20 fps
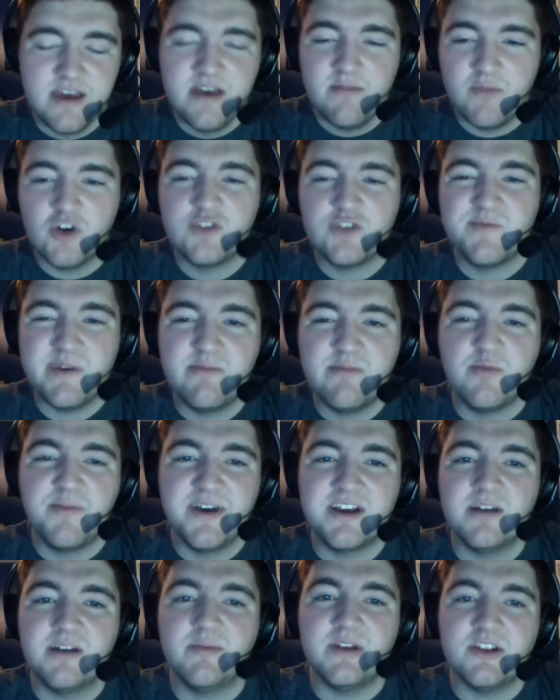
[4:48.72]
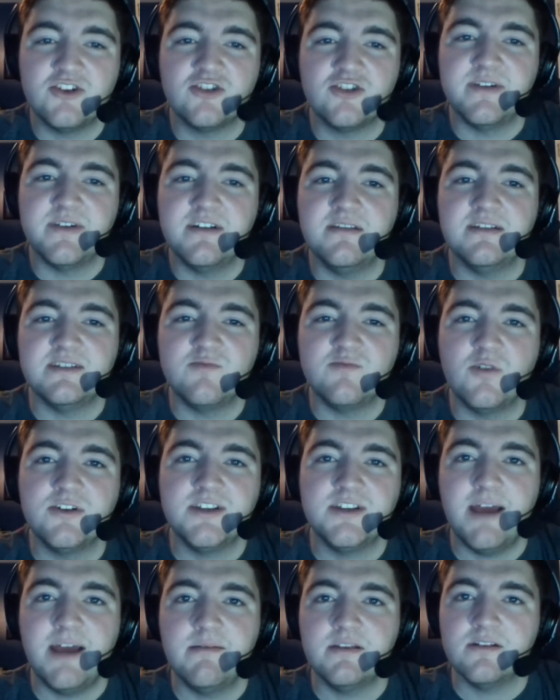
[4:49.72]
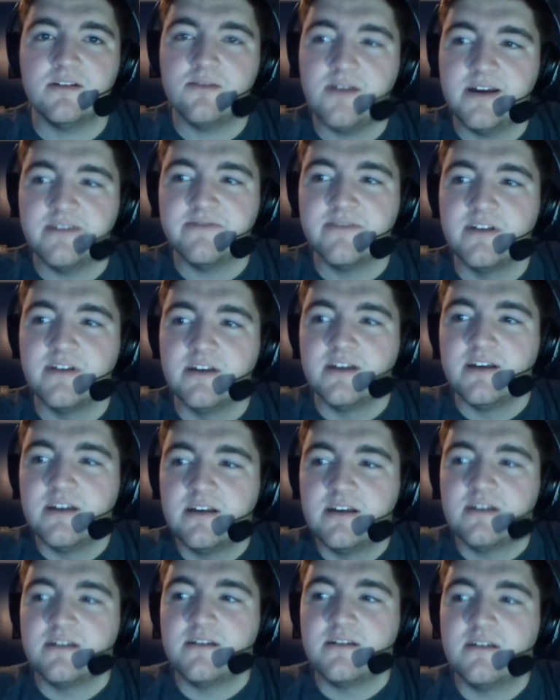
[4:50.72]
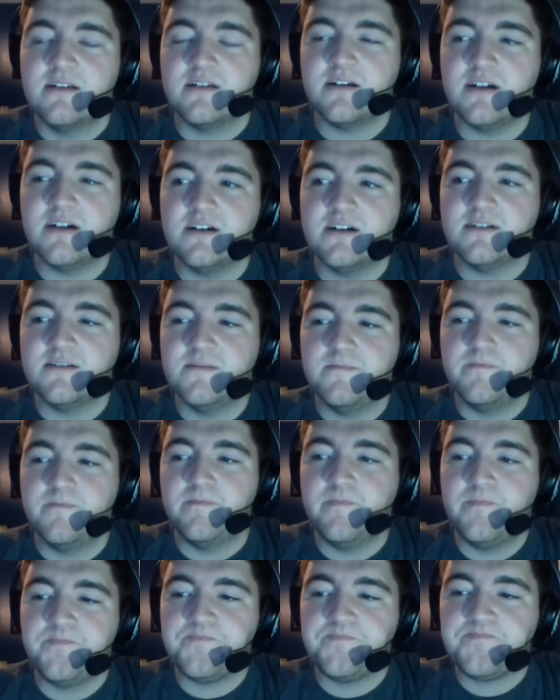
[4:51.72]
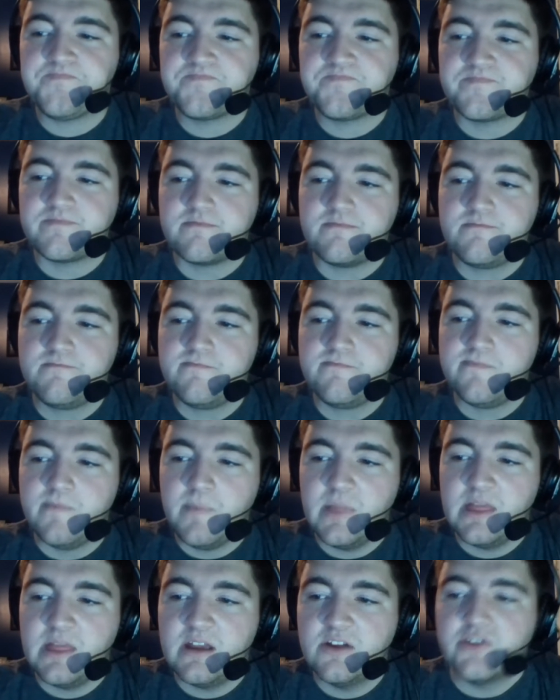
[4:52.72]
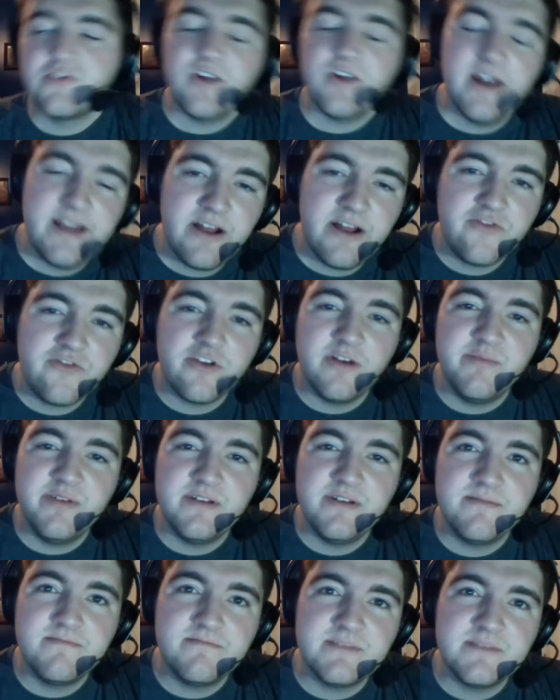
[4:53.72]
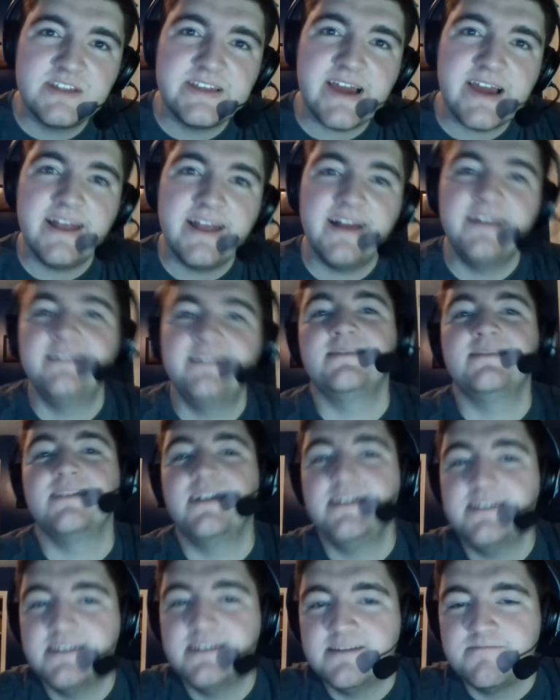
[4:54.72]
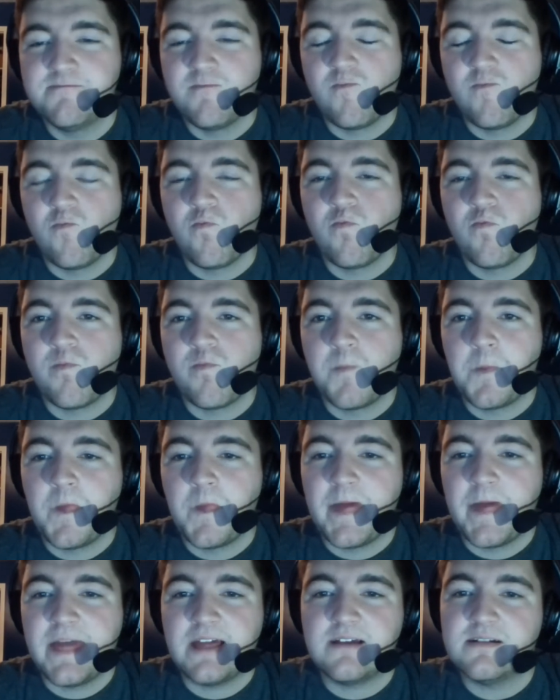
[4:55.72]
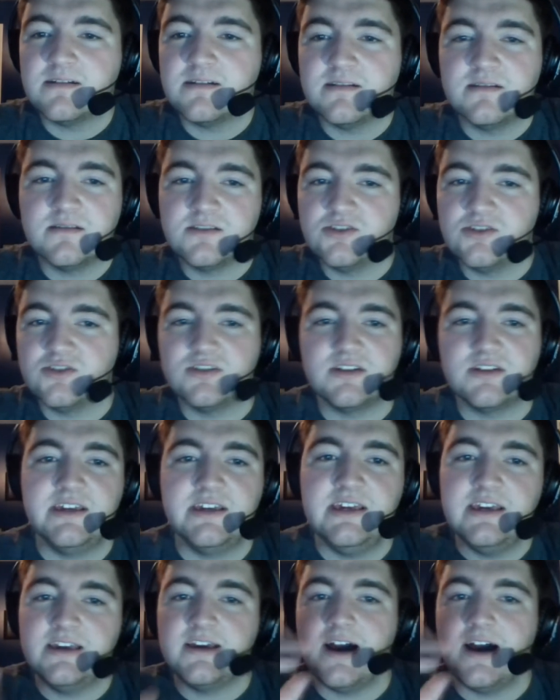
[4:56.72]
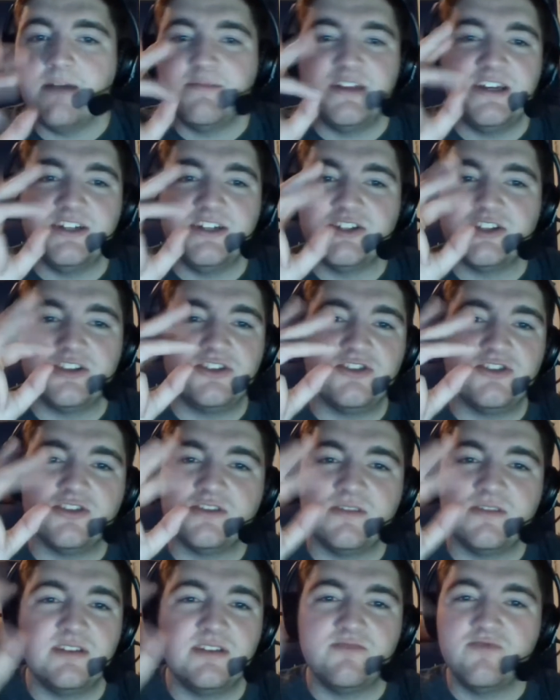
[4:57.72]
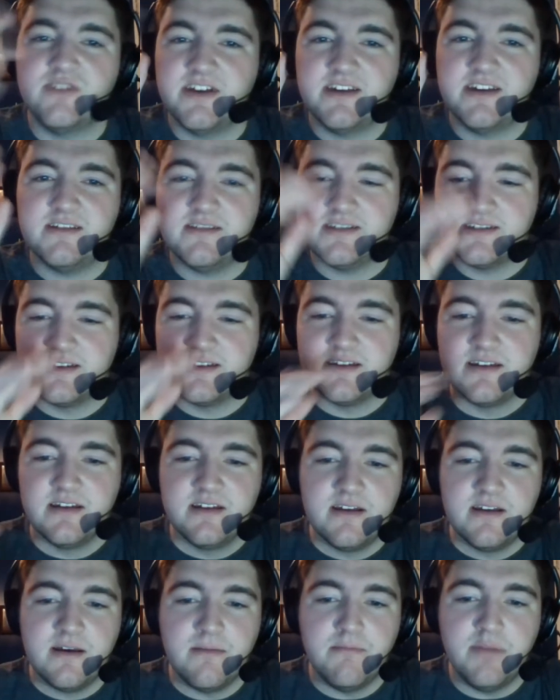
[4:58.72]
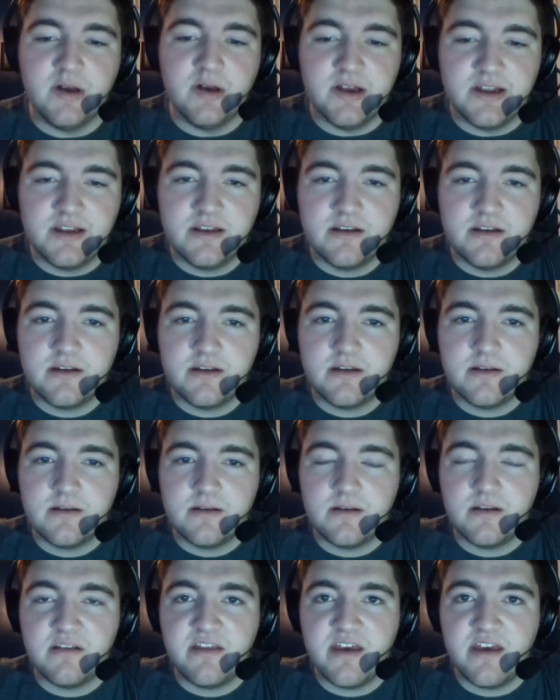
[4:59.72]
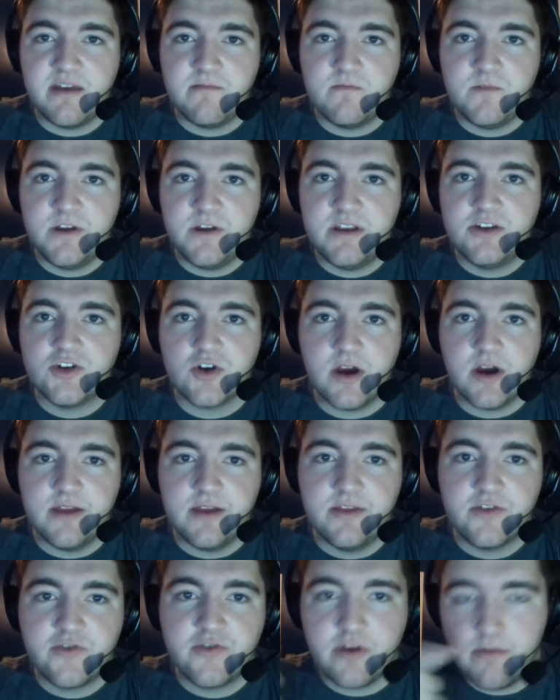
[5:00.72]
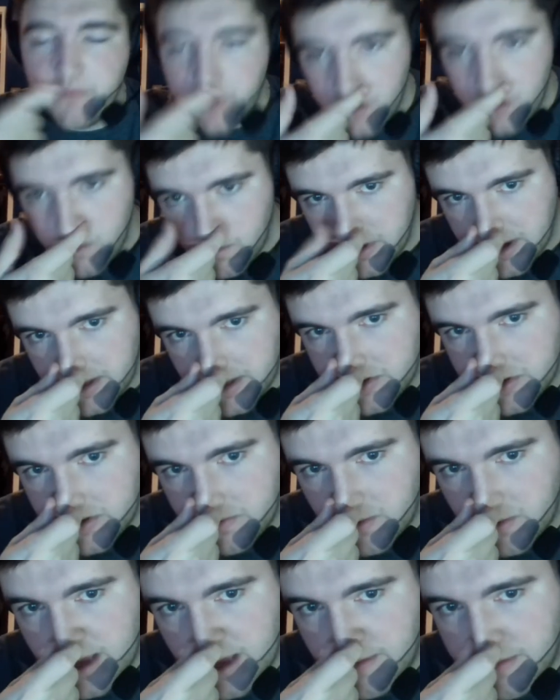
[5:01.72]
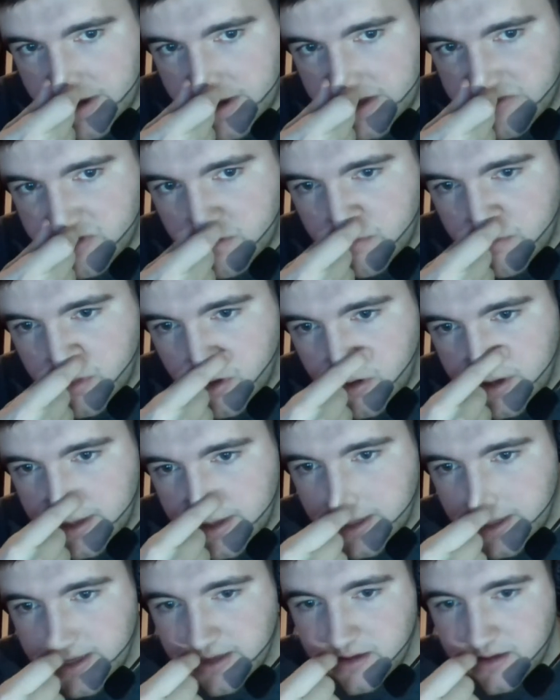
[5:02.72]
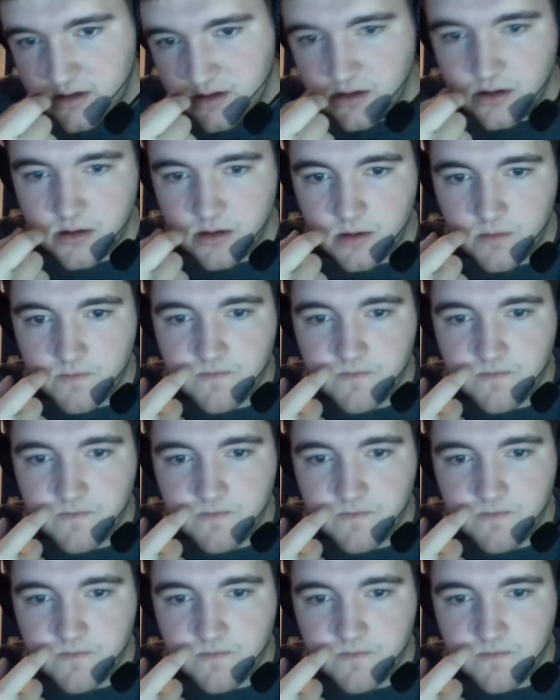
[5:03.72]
Most people pick up an instrument at least one time in their life. Um, Tried out trumpet, decided I didn't like it because just the key combinations, just it's ridiculous. But Then we tried the trombone. We got my trombone at like a